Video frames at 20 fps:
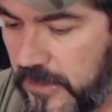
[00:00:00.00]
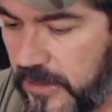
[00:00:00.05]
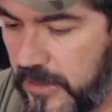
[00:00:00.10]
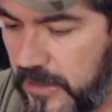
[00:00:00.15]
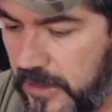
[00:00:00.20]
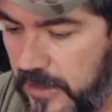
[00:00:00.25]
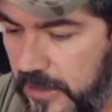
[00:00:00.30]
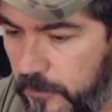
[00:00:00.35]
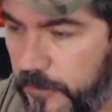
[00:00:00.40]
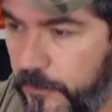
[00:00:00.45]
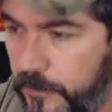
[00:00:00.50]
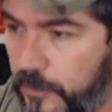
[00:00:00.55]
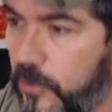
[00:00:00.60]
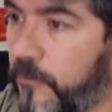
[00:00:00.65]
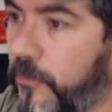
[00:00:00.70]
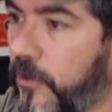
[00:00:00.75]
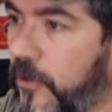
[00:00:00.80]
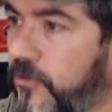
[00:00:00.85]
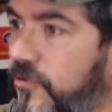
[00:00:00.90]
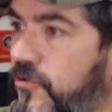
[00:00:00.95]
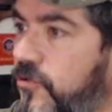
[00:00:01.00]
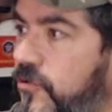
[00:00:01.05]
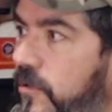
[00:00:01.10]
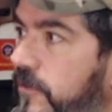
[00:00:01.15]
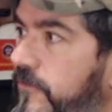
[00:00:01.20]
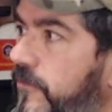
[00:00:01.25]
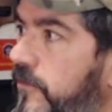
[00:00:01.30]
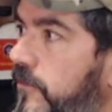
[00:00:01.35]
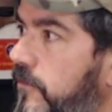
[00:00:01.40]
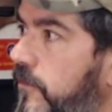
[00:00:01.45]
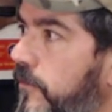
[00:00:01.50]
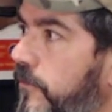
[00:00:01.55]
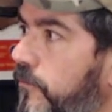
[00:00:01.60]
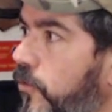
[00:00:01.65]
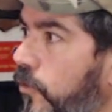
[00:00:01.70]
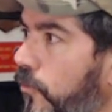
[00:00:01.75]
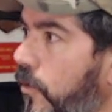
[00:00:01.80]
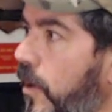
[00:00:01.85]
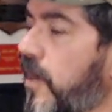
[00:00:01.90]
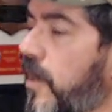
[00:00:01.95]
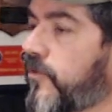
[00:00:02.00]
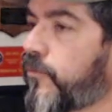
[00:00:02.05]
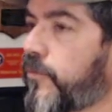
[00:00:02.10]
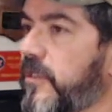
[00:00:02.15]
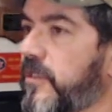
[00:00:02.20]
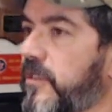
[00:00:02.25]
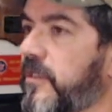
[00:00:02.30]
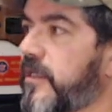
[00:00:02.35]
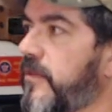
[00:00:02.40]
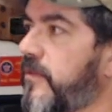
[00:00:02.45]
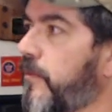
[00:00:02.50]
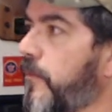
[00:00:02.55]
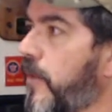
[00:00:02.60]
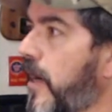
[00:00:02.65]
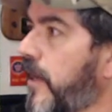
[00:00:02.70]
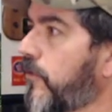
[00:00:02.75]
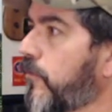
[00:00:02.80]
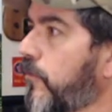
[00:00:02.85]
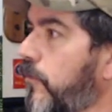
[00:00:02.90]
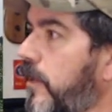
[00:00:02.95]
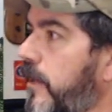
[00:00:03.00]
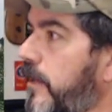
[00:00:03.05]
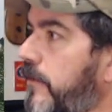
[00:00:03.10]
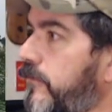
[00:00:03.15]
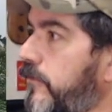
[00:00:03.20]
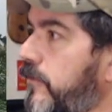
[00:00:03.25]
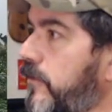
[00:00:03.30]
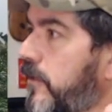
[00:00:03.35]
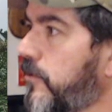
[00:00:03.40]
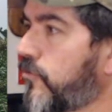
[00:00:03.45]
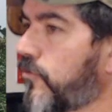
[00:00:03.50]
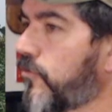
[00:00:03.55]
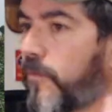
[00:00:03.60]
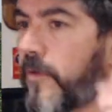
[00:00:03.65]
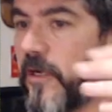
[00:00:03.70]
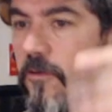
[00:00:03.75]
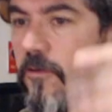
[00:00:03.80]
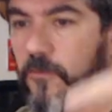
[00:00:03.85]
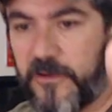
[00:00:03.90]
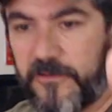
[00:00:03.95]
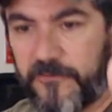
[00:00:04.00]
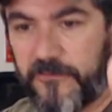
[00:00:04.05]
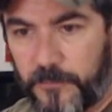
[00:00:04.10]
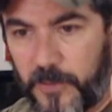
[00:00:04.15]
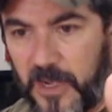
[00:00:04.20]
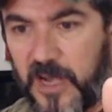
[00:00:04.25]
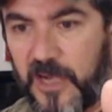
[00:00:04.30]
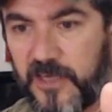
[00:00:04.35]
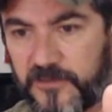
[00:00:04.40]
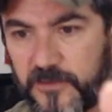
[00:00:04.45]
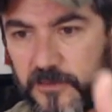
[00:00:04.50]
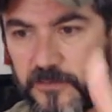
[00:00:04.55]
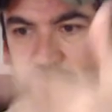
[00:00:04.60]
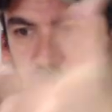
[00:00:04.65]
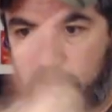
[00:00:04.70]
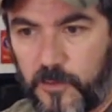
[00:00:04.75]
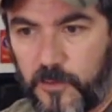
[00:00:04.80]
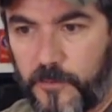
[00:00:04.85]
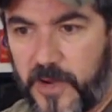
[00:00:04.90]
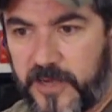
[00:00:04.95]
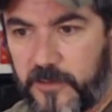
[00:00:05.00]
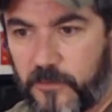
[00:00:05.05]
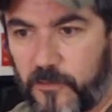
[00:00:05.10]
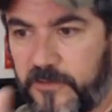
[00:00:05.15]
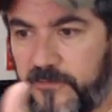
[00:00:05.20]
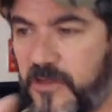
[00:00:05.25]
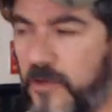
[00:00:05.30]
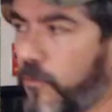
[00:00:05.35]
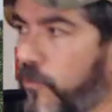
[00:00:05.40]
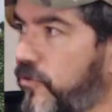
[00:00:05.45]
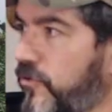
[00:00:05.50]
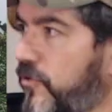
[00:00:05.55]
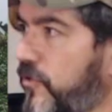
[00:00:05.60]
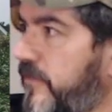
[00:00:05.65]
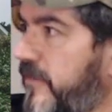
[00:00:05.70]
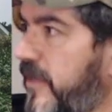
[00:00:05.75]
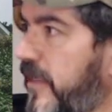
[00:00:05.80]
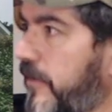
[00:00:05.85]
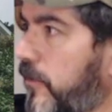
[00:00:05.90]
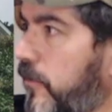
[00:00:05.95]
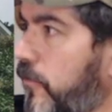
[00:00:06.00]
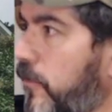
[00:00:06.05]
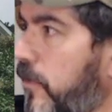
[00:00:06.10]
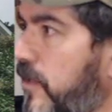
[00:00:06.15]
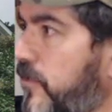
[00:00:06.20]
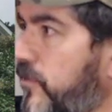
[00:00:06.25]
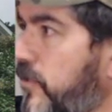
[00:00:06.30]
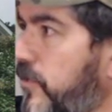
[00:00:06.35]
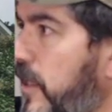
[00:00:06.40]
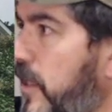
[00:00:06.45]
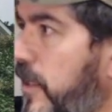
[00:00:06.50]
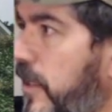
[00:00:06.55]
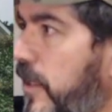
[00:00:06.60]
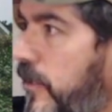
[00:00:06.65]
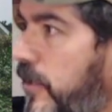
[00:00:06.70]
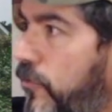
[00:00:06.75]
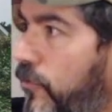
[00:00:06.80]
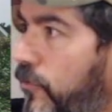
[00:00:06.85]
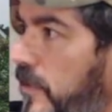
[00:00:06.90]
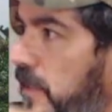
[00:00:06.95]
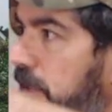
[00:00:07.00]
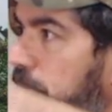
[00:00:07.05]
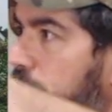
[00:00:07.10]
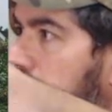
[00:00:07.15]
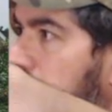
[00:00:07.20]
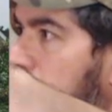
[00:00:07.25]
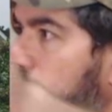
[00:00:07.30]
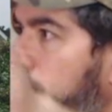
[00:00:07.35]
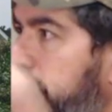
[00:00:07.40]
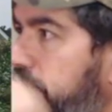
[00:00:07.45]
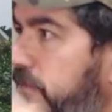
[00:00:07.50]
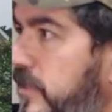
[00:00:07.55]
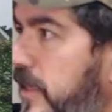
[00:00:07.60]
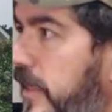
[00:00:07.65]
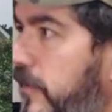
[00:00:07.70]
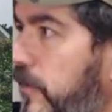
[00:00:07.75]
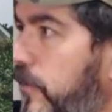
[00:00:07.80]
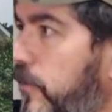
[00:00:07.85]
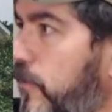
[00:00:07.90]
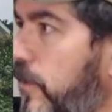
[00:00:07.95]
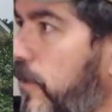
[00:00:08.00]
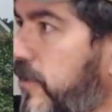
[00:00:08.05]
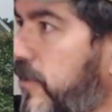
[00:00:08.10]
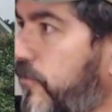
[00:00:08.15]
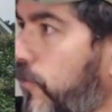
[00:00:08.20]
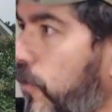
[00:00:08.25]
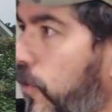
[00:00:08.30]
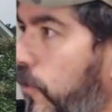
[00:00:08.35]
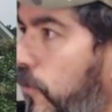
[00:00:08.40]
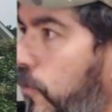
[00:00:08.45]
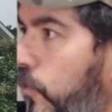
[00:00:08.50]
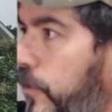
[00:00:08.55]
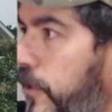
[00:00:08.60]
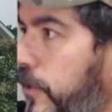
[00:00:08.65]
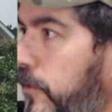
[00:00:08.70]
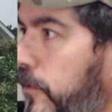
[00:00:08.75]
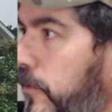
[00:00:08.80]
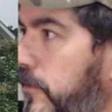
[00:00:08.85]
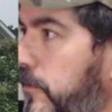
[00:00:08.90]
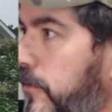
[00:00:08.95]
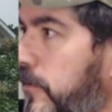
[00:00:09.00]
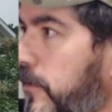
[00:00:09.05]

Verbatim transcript: Yeah. And we put a bunch of stuff in the garage. We didn't need the microwave. Yeah. So the microwave box, I was like, oh, microwave. Yeah, we'll just leave that in the garage. Yeah. Dude, that microwave sat in the garage for a whole year.